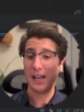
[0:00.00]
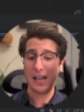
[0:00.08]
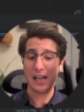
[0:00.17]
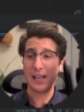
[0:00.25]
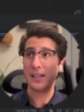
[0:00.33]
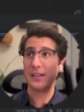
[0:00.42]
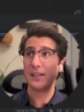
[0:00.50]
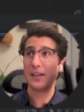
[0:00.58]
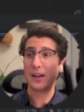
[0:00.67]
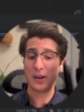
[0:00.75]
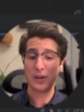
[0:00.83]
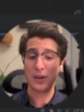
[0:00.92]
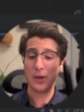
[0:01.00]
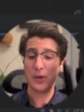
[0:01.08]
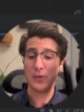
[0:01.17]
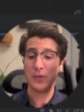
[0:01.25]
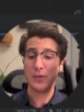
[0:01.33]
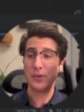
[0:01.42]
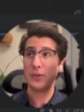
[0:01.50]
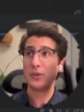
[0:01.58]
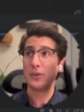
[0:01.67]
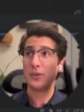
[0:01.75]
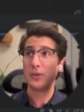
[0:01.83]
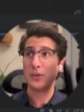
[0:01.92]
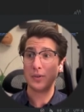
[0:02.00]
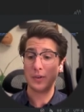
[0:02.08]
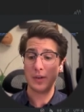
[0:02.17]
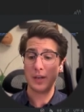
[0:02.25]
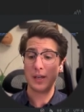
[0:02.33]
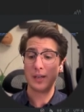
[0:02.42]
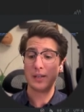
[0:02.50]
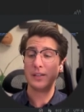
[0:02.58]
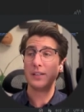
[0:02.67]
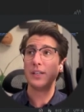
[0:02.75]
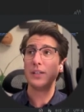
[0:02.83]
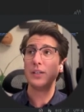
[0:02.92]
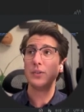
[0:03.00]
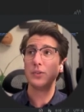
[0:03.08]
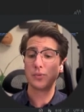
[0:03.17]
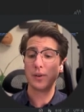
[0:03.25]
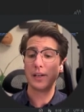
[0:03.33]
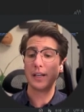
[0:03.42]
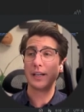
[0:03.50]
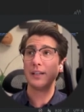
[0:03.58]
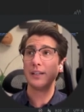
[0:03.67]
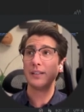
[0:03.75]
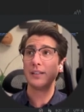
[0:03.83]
and our code continues running